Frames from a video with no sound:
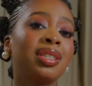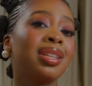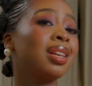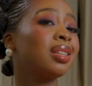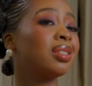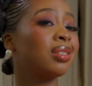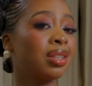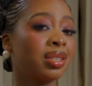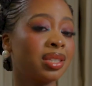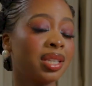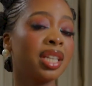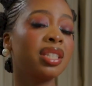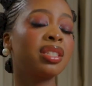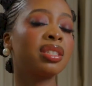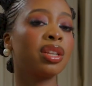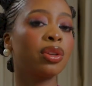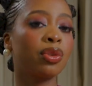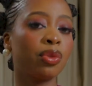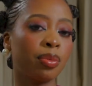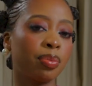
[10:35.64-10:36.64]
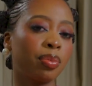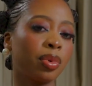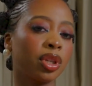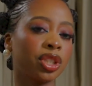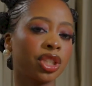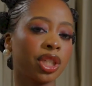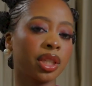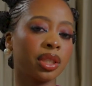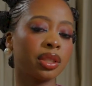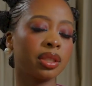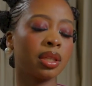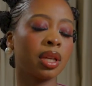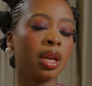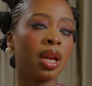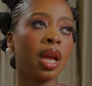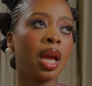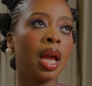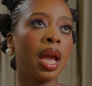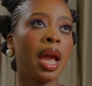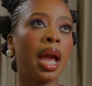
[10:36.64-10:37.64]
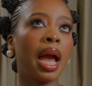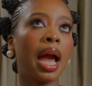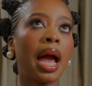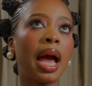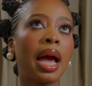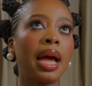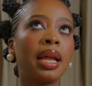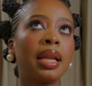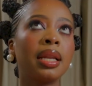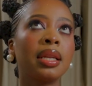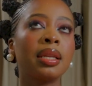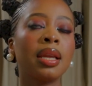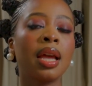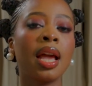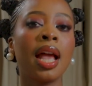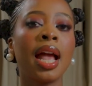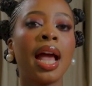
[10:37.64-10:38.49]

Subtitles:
that success is a group project. And